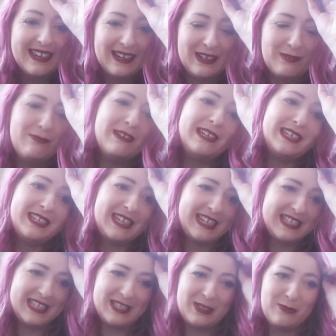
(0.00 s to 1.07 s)
I really
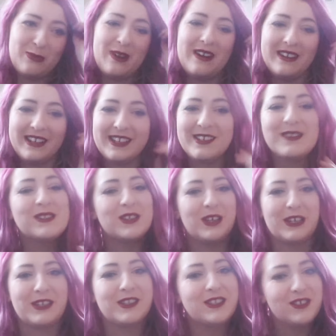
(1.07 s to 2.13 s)
needed the wine. I was
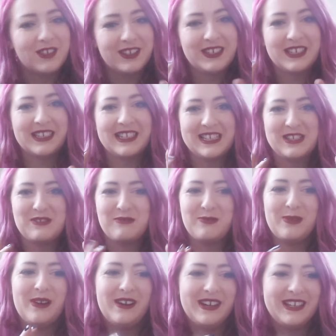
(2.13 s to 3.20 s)
like, I need a glass of
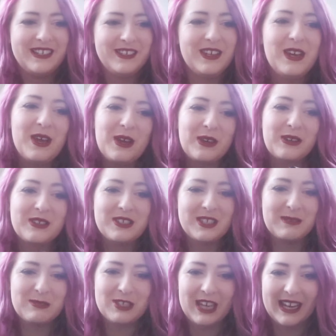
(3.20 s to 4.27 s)
wine. Couldn't
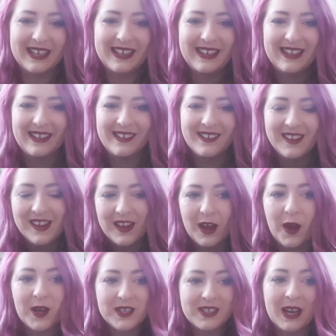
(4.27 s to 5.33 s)
stop shaking
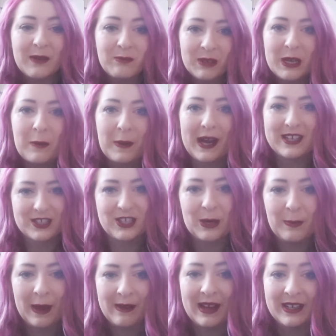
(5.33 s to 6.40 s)
because I'm really passionate
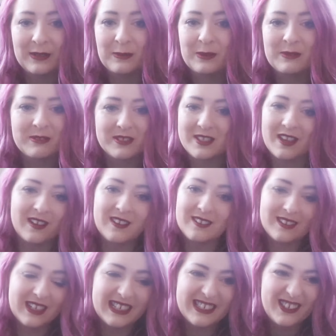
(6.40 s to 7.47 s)
about animals. I
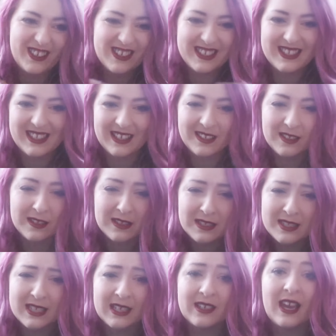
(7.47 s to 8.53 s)
can't stand
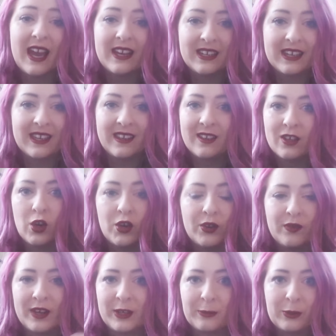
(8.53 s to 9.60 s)
seeing any kind
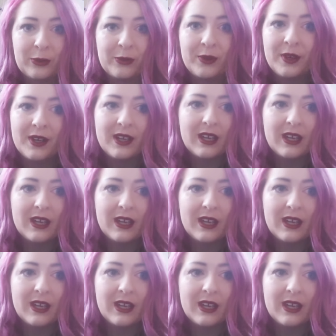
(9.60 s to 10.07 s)
of animal.